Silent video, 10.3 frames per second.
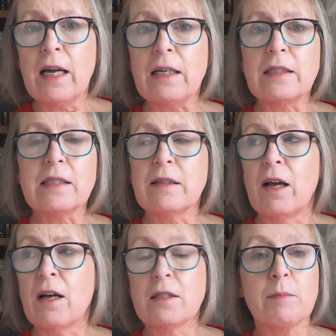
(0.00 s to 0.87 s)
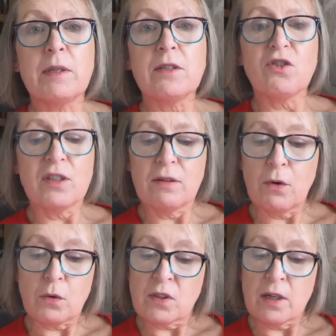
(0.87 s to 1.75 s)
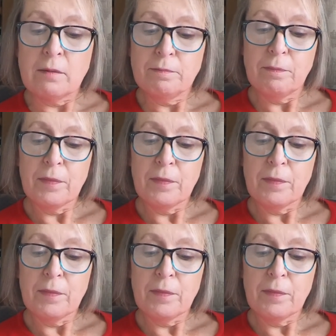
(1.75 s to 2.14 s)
and her husband's just divorced her.